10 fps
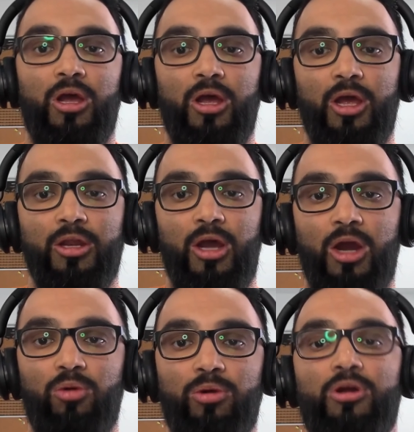And
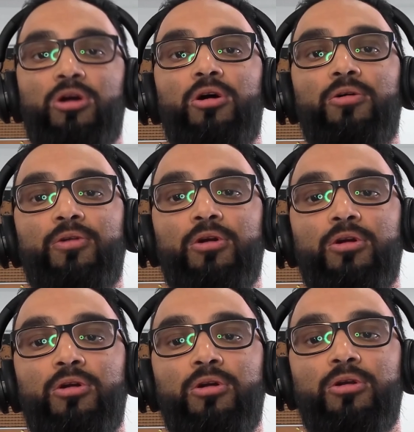I want to
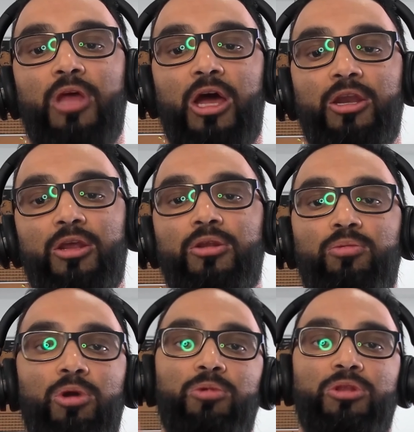cover that
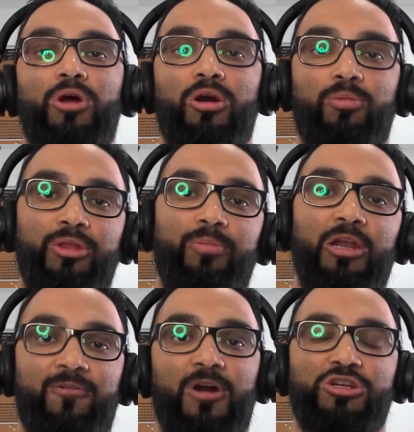in when we talk about the
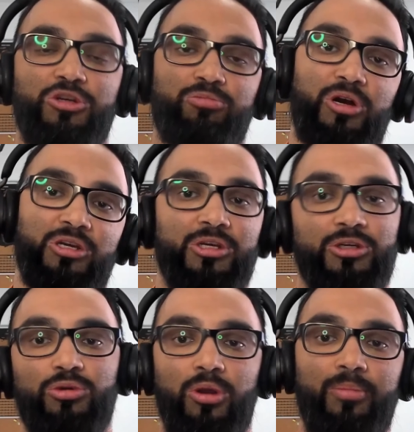manufacturing process
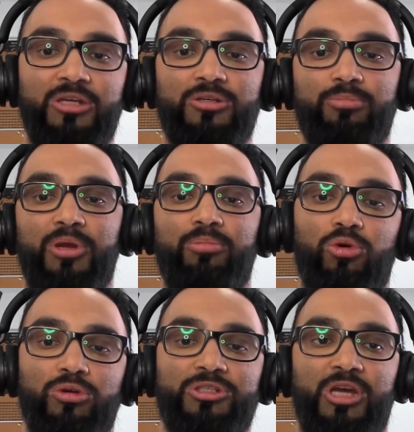so it makes a bit
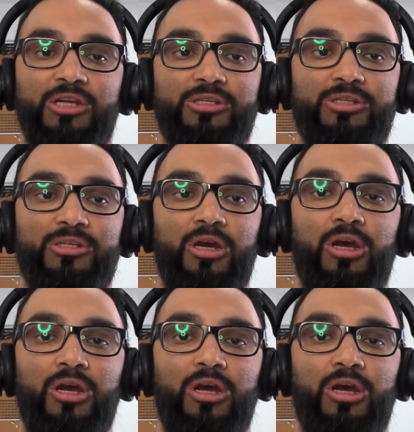more sense.